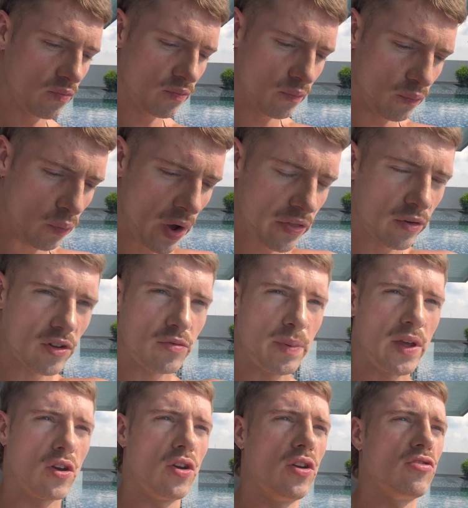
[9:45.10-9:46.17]
Whether it's
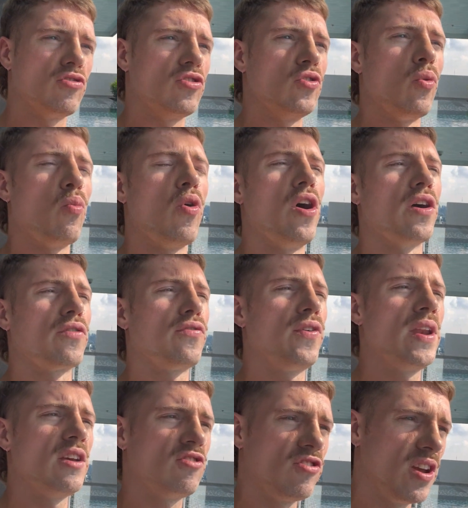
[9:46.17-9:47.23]
because your work
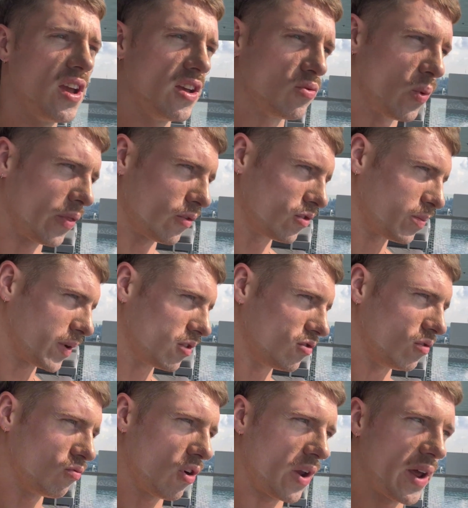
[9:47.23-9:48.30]
finishes, whether it's because you
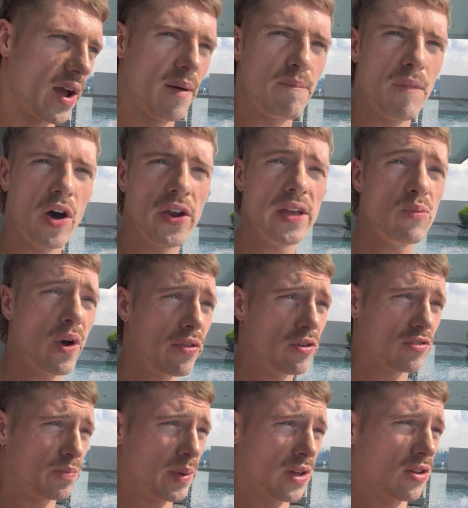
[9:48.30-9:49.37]
run out of money, whether it's
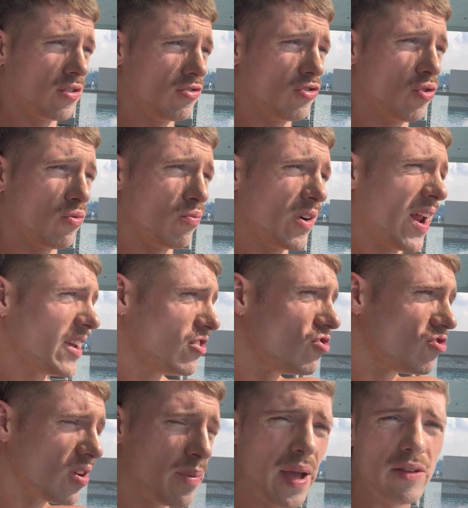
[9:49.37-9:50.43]
because your
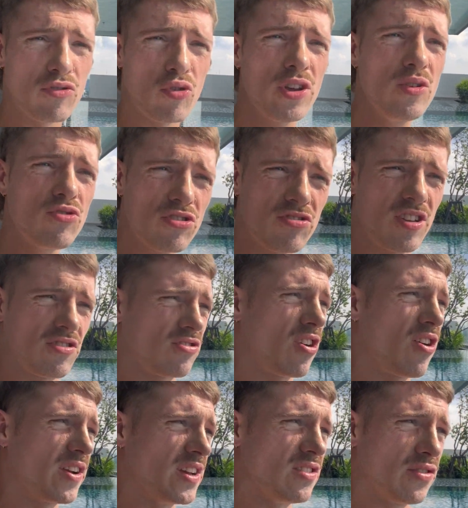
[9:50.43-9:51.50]
relationship ends, or you just
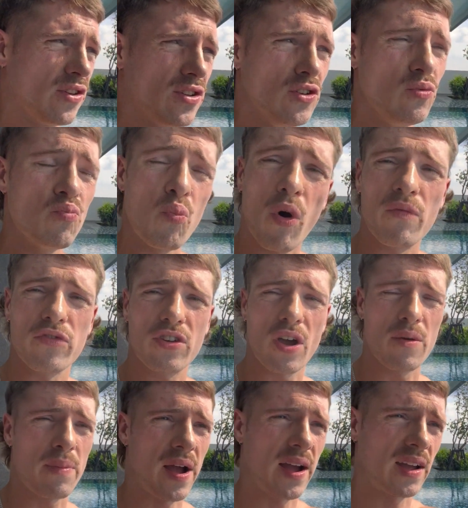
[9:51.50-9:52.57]
decide that you want to go
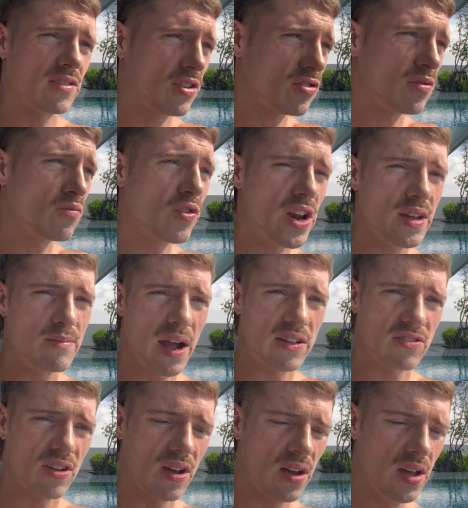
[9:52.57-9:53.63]
back, it doesn't really
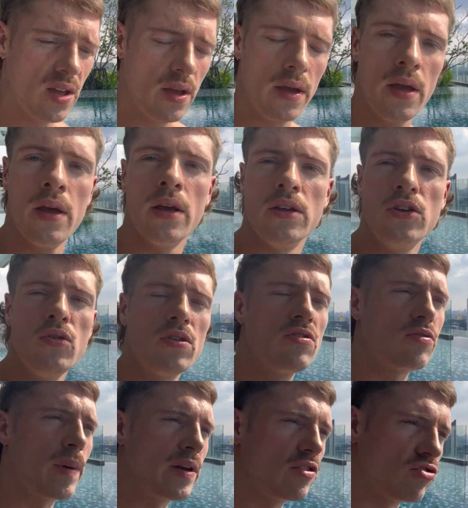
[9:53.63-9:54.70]
matter. You can
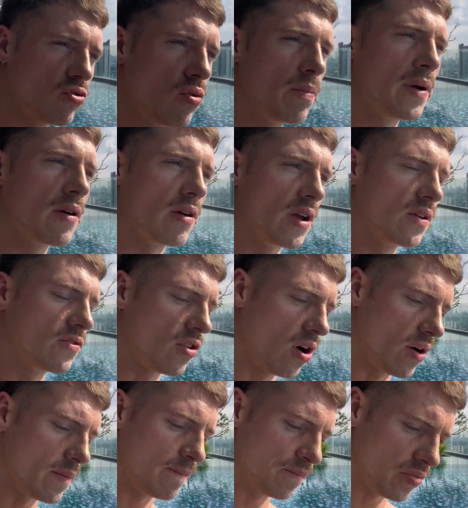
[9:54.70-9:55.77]
spend a short period of
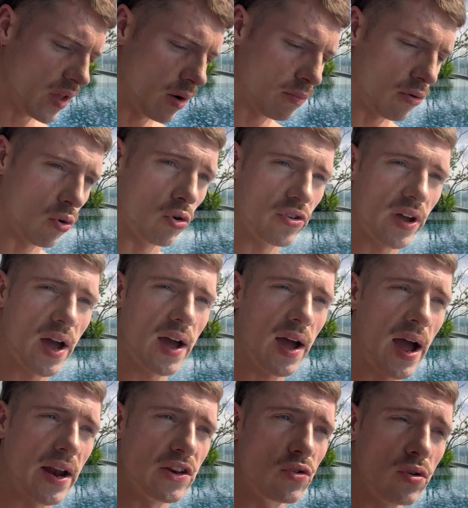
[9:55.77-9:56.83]
time abroad
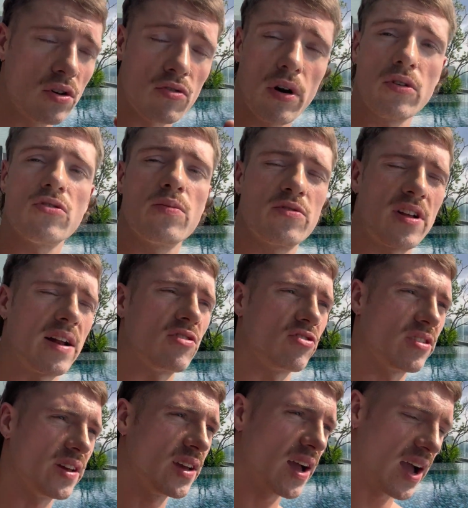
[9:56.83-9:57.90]
and you can grow
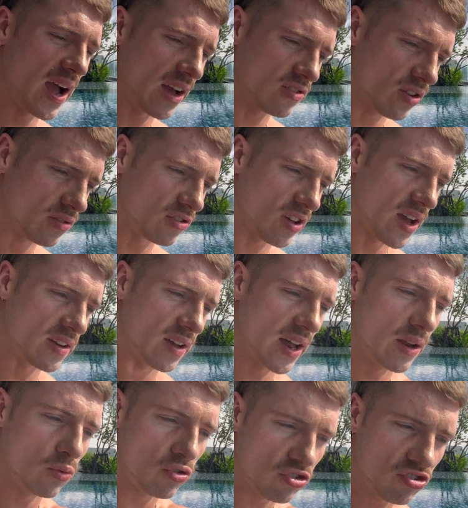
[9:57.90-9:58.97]
substantially, as I've said, and it
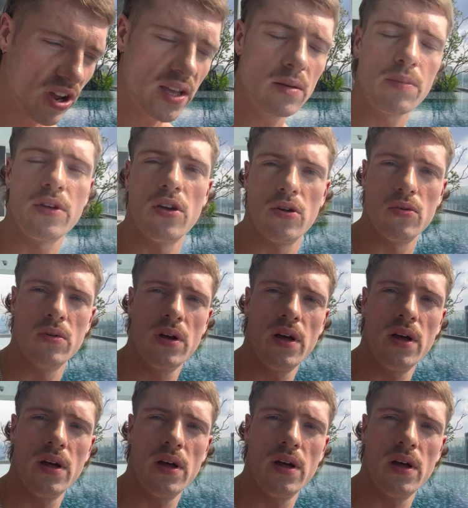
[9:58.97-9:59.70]
will shape you